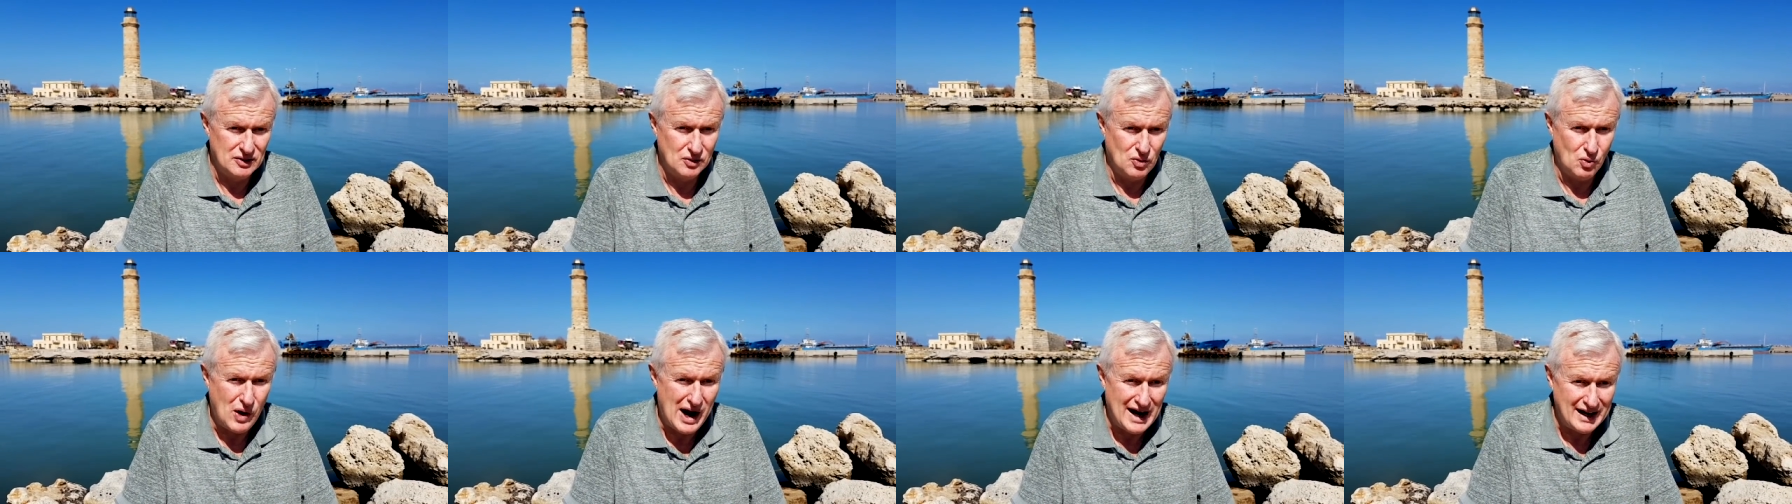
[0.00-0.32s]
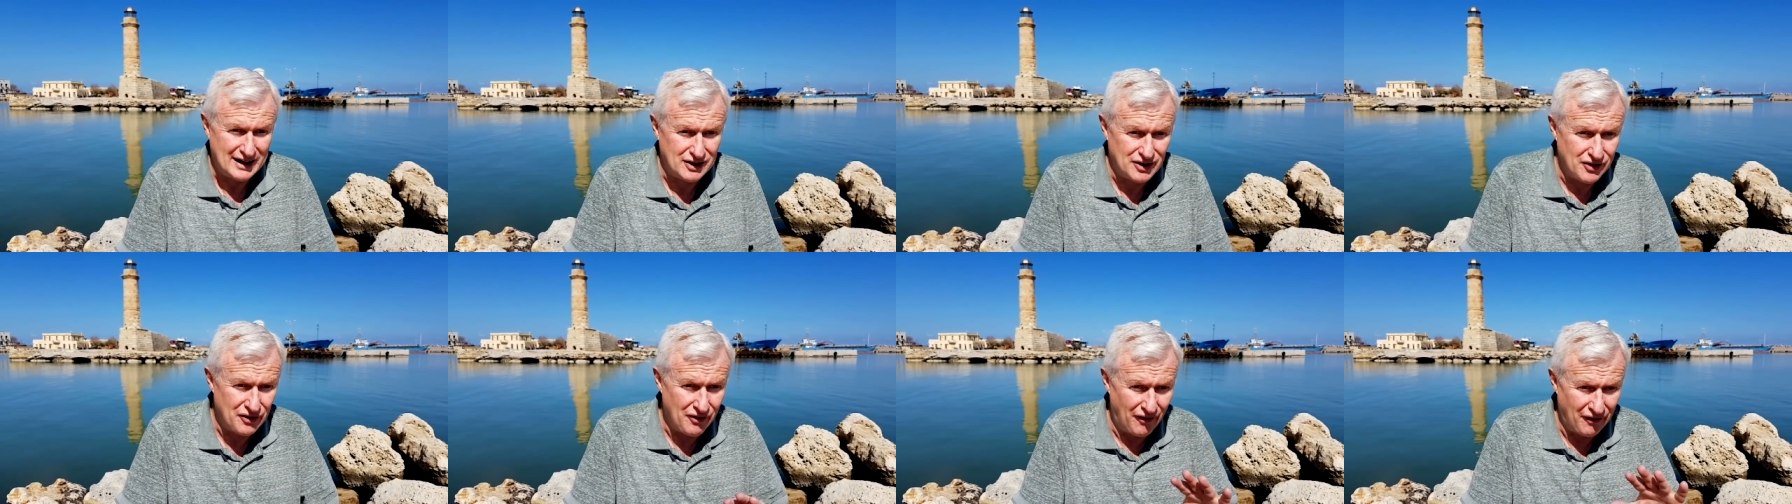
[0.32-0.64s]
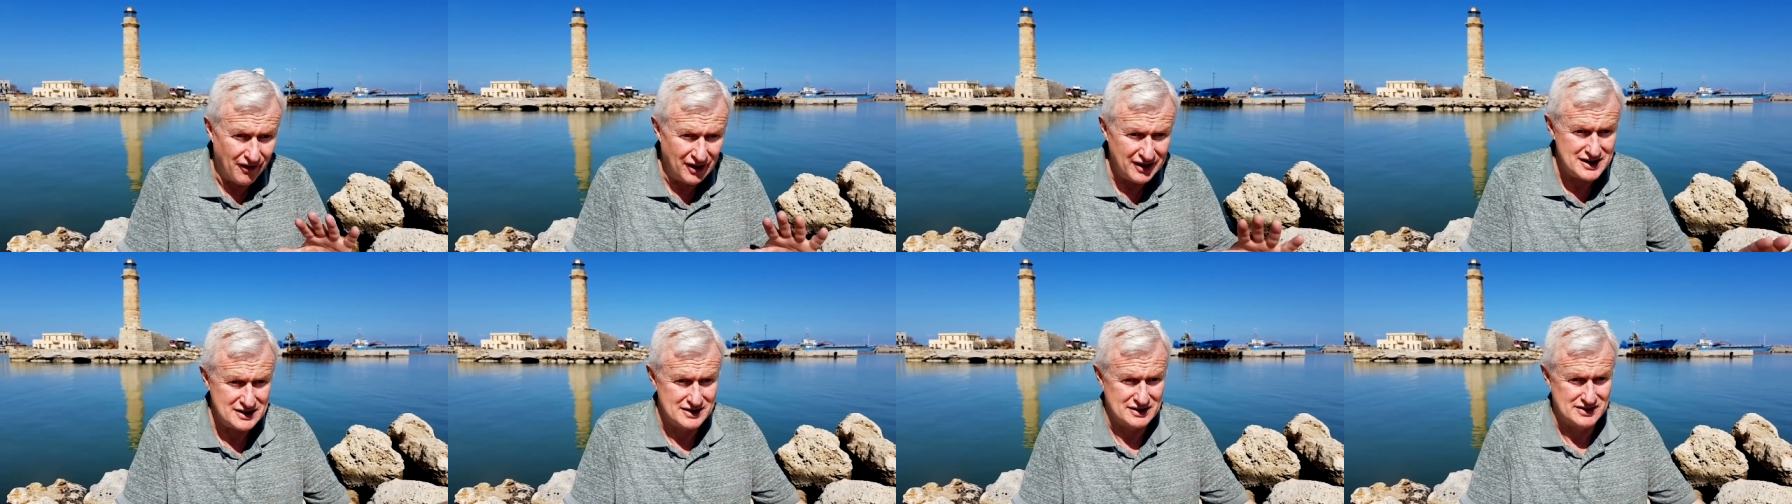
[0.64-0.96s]
white
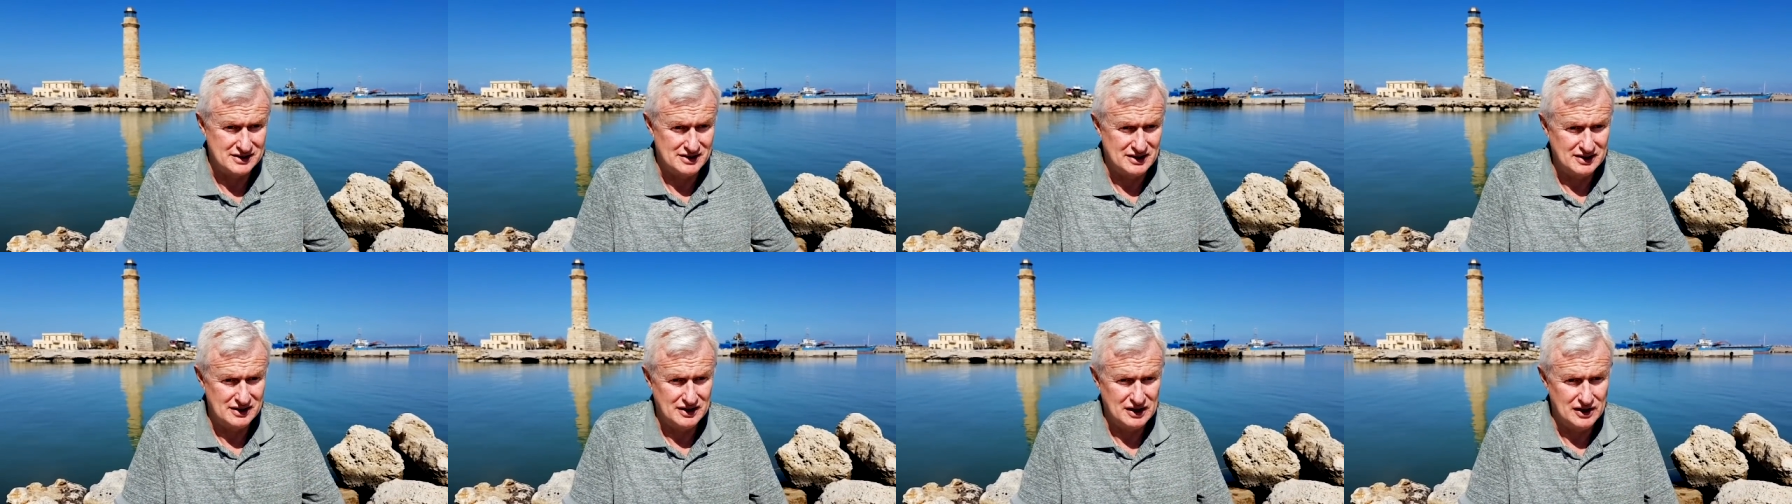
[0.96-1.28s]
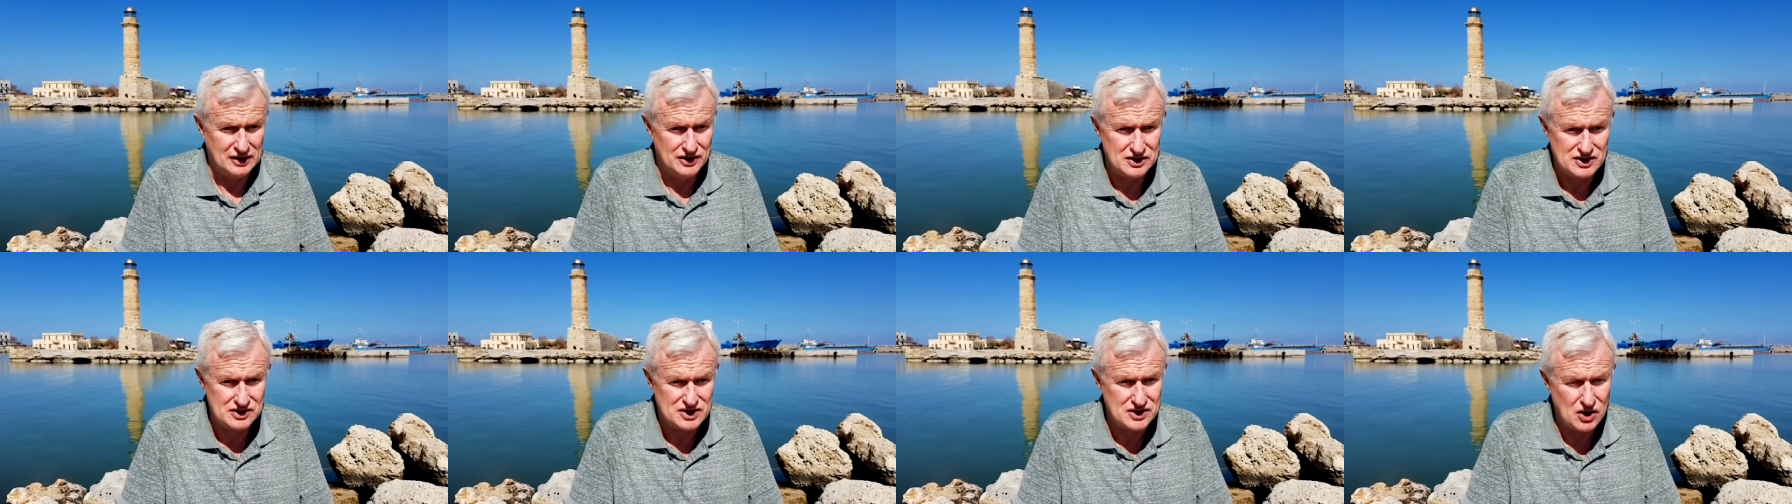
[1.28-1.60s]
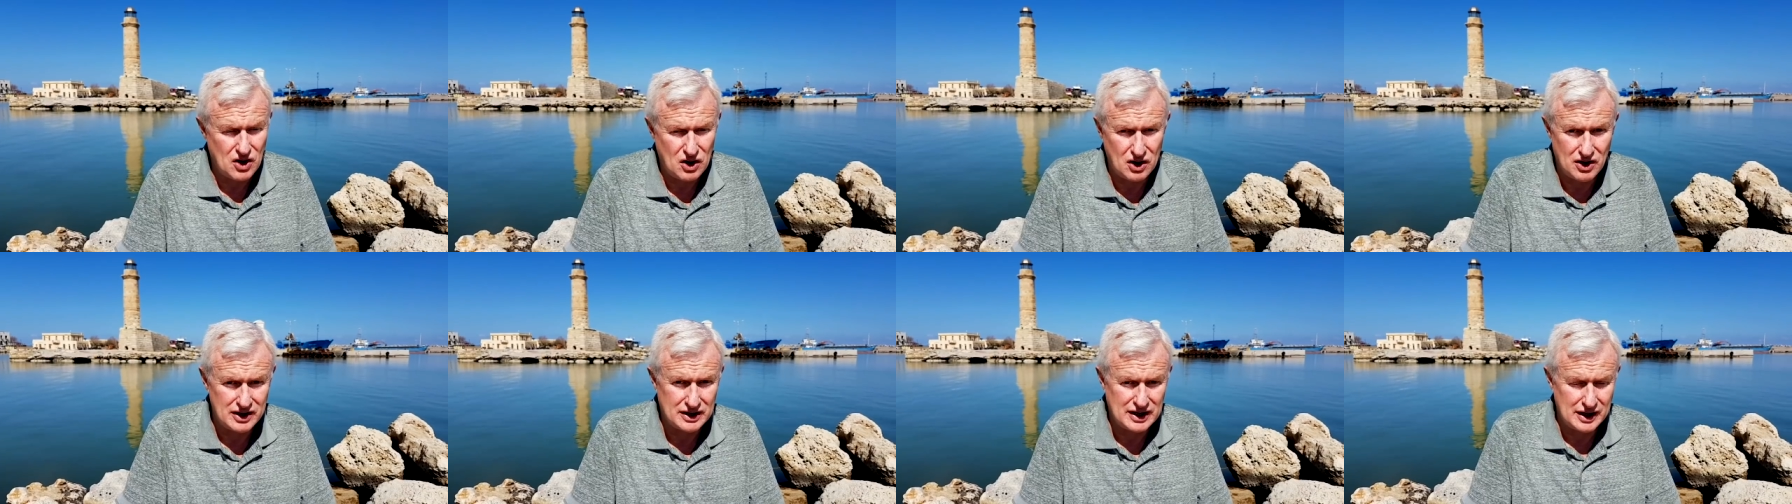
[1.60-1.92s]
noise you just
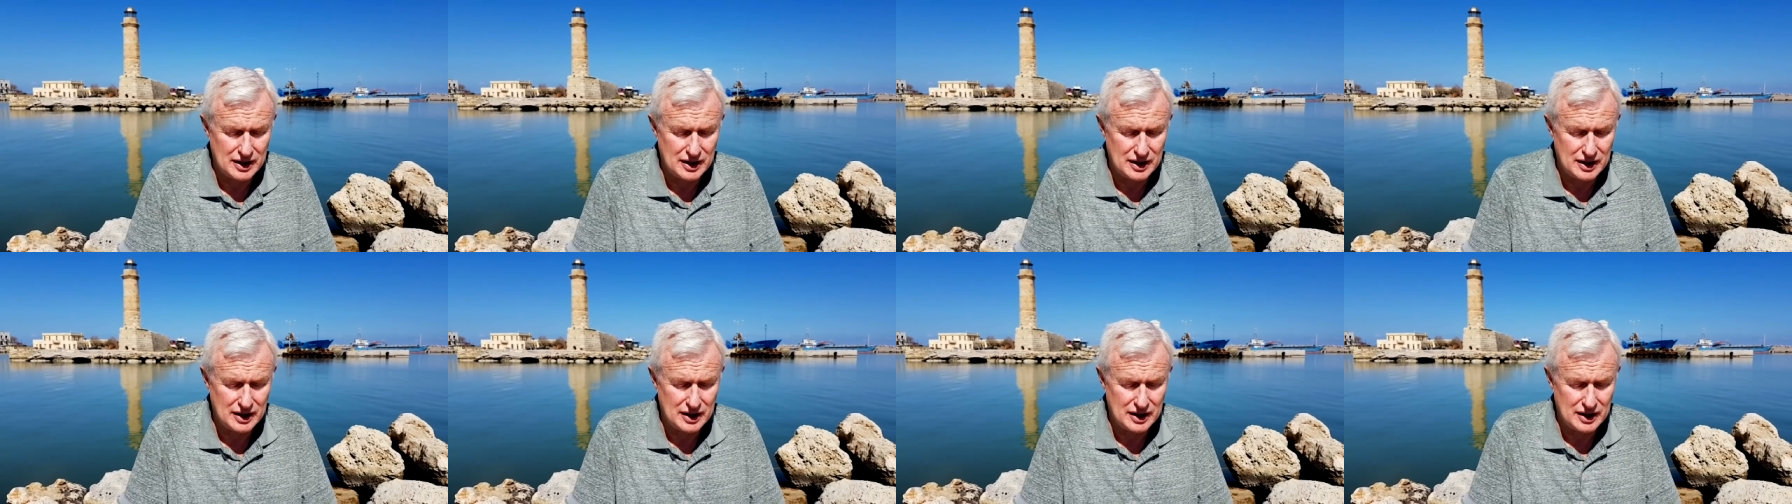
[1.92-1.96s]
can't